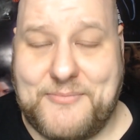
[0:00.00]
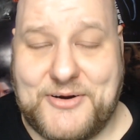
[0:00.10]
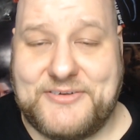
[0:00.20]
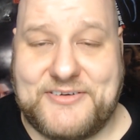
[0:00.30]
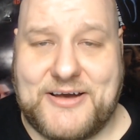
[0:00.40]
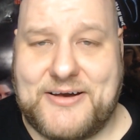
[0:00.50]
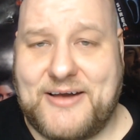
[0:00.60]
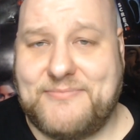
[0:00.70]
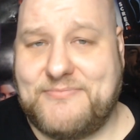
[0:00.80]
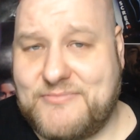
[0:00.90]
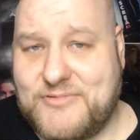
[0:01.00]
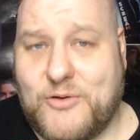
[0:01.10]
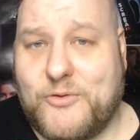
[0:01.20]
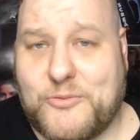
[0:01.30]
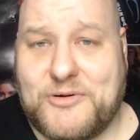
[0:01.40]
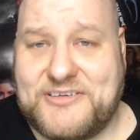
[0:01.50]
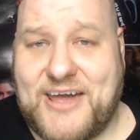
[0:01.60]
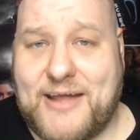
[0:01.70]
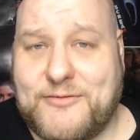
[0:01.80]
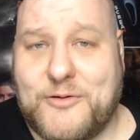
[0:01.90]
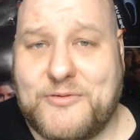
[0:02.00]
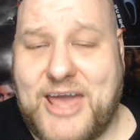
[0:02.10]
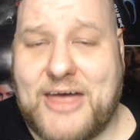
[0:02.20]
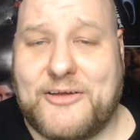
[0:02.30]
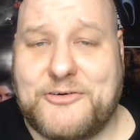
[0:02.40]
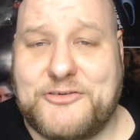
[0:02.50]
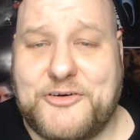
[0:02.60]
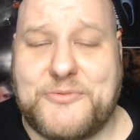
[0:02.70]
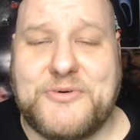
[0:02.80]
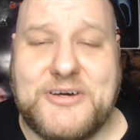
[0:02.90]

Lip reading: But the older ones had phone calendars too.